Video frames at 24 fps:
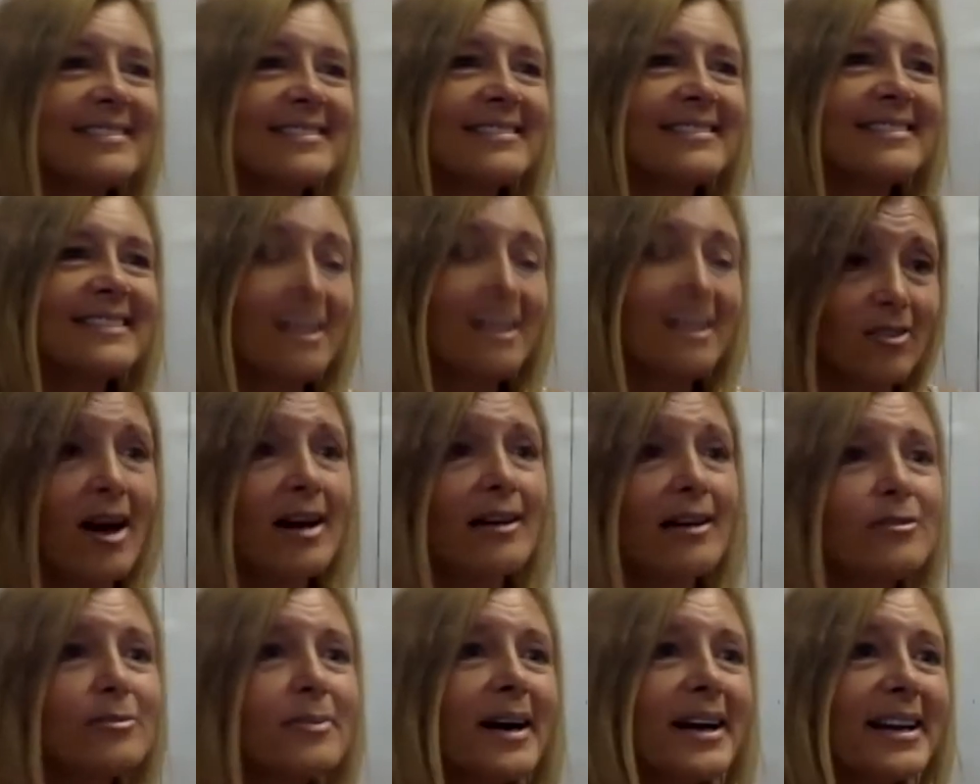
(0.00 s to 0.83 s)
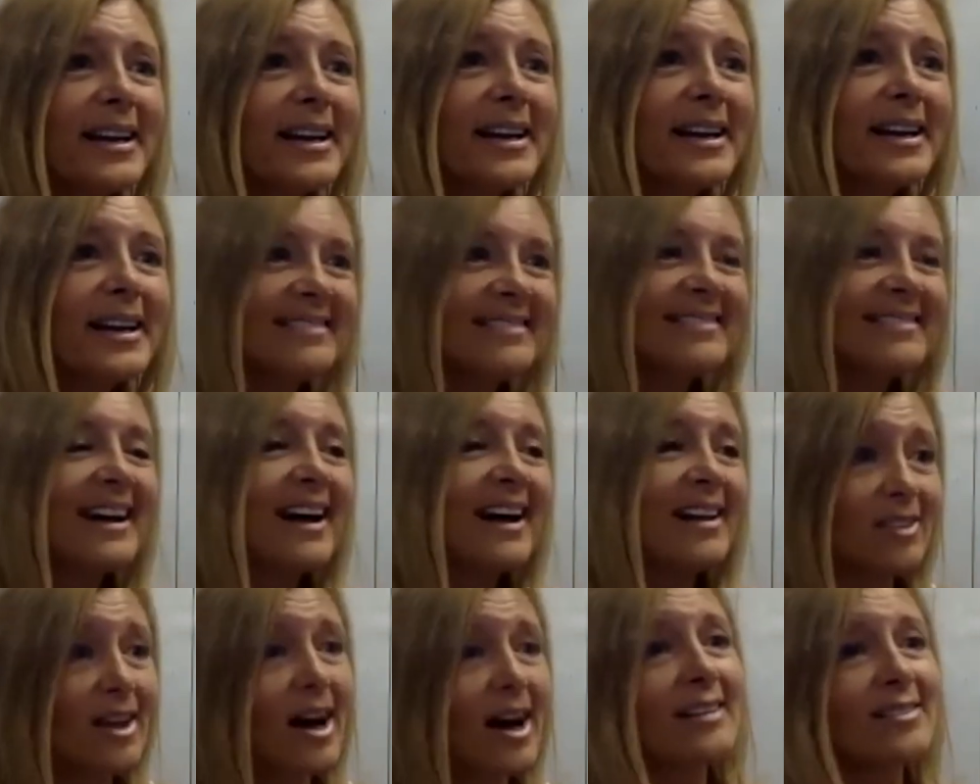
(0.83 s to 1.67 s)
a lot of money,
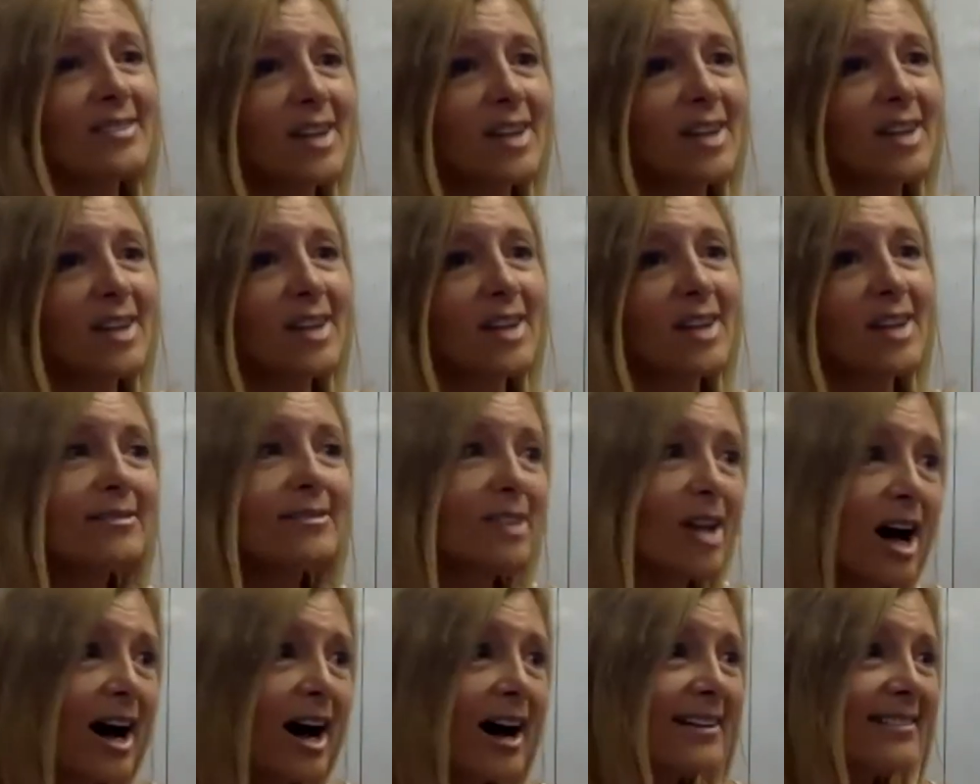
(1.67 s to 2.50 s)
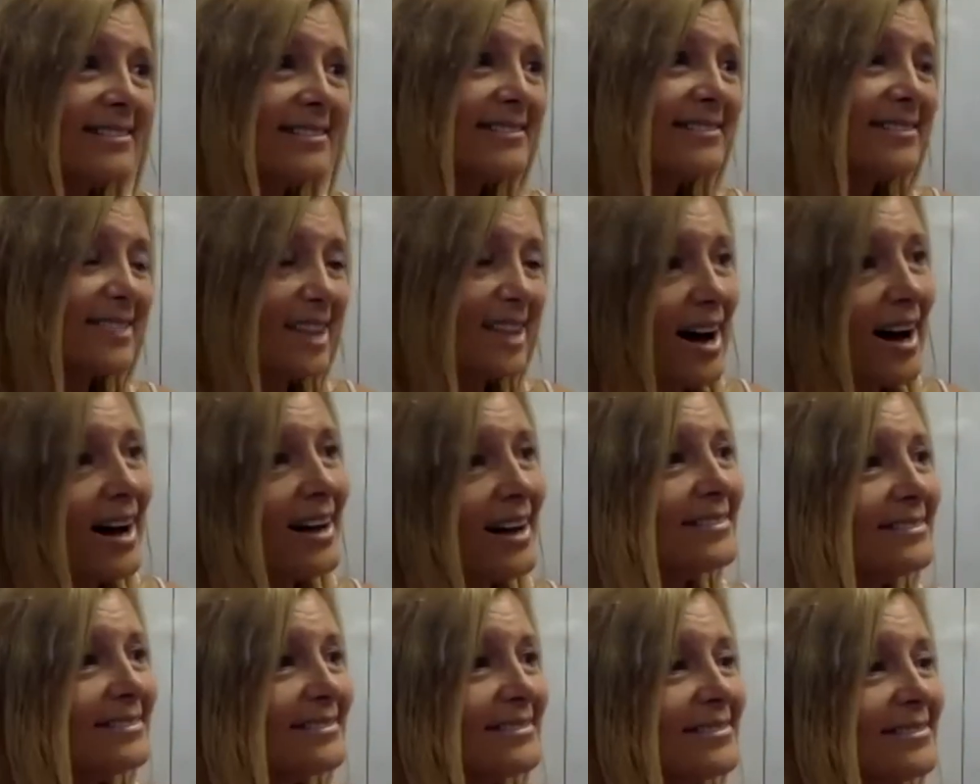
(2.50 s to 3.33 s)
a lot, lot, lot,
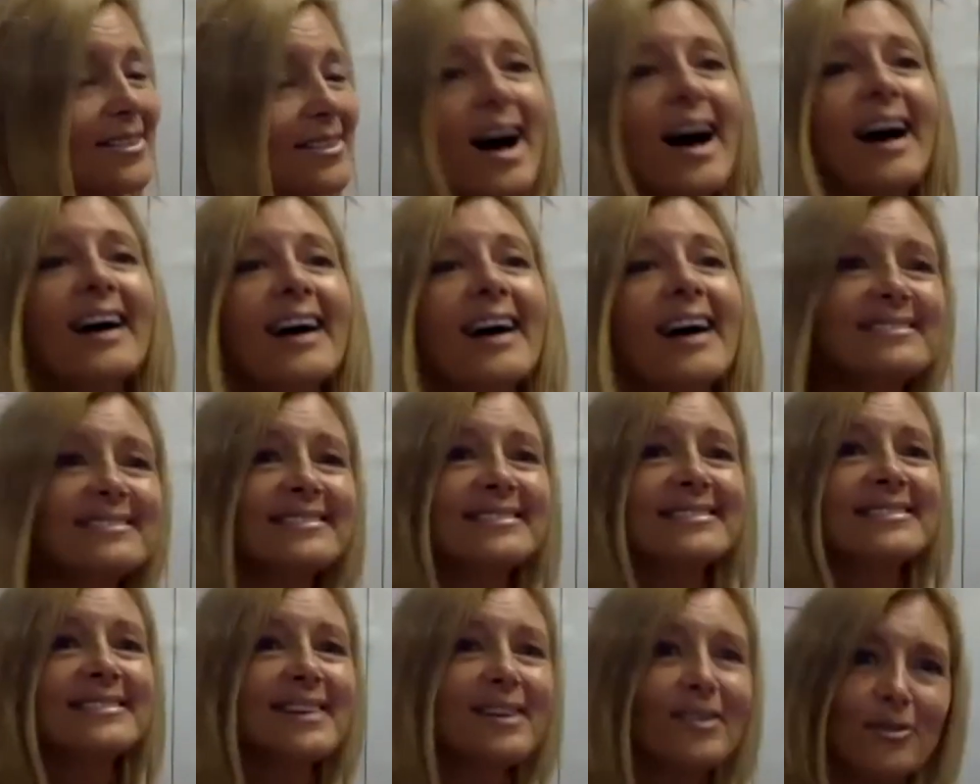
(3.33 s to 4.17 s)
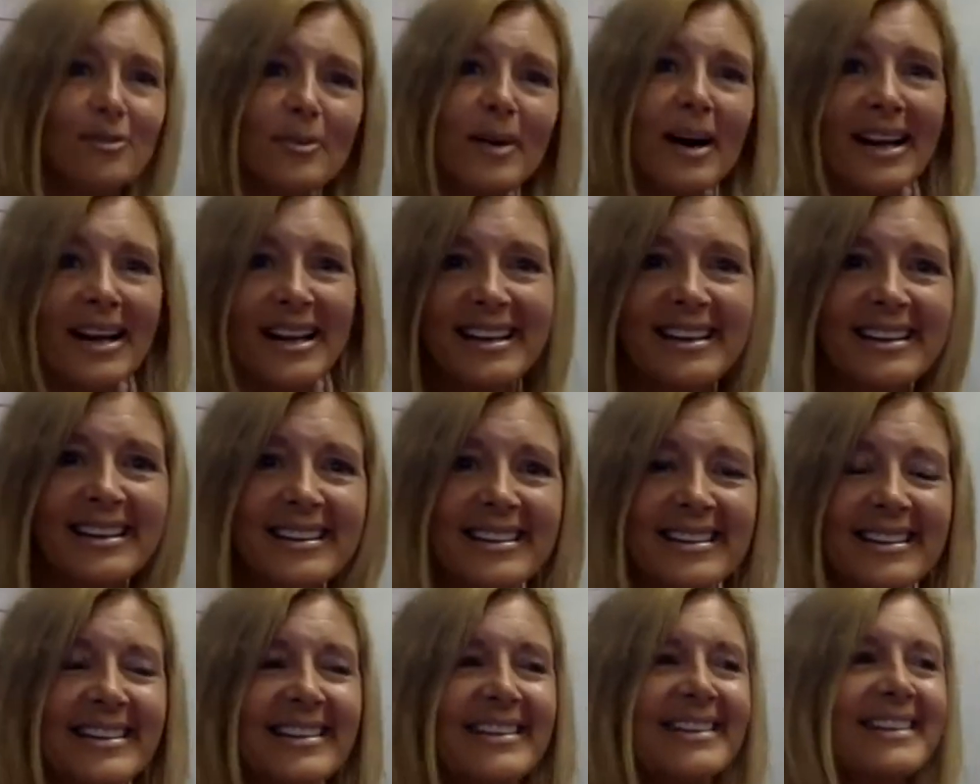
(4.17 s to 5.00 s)
lot, lot of money.